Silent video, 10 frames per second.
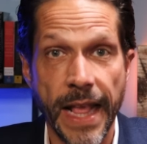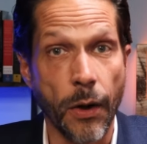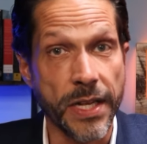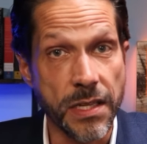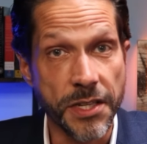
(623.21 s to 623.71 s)

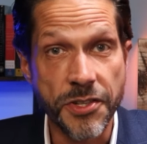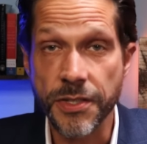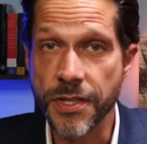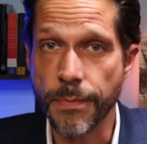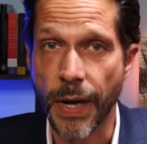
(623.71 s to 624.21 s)
Now, as
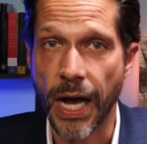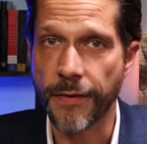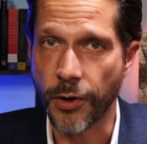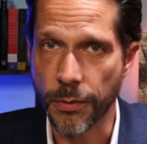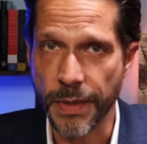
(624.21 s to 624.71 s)
listeners to the pod
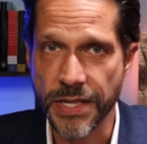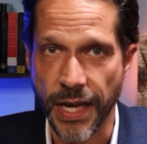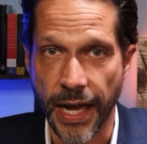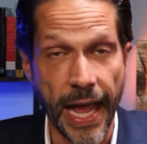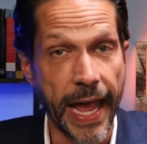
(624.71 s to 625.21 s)
have heard me say,